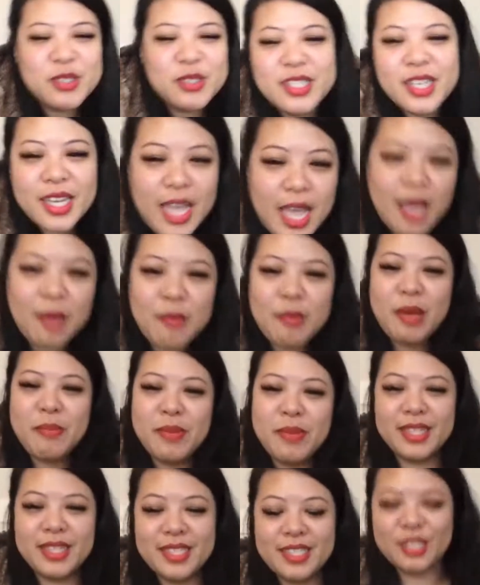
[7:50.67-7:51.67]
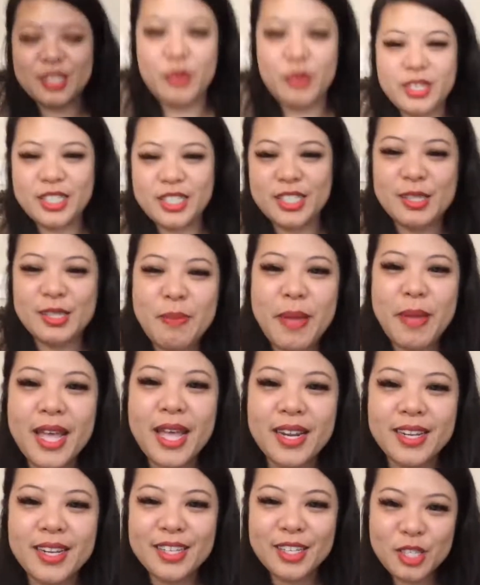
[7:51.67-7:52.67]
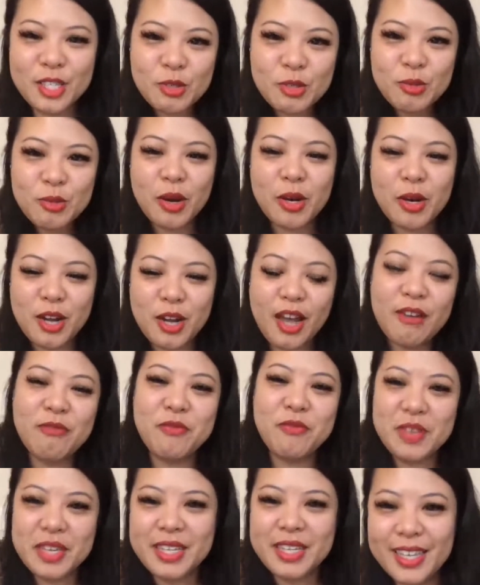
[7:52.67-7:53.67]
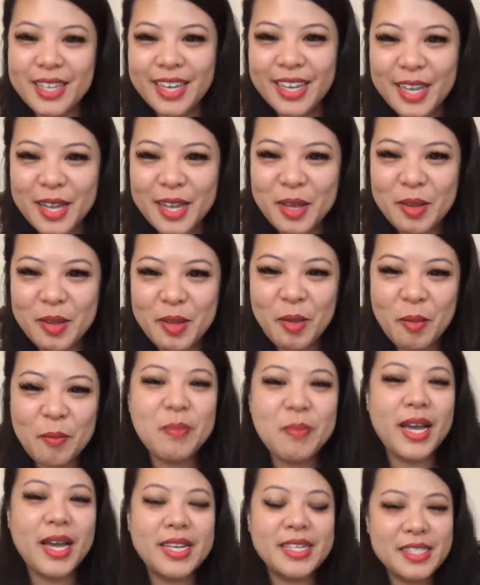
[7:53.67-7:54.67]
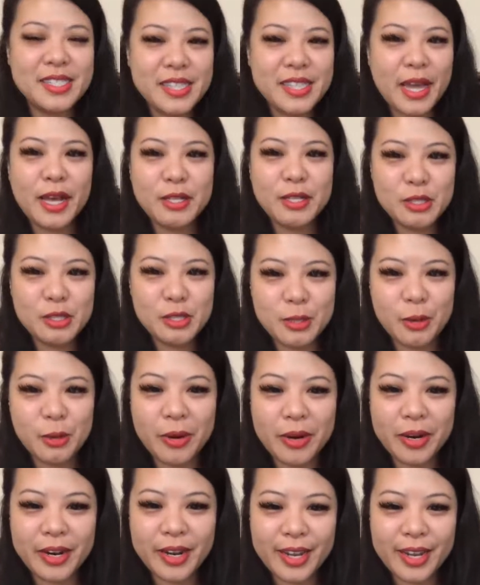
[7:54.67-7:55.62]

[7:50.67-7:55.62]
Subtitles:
concatMap in these situations. Ben, you are not feeling my sad story.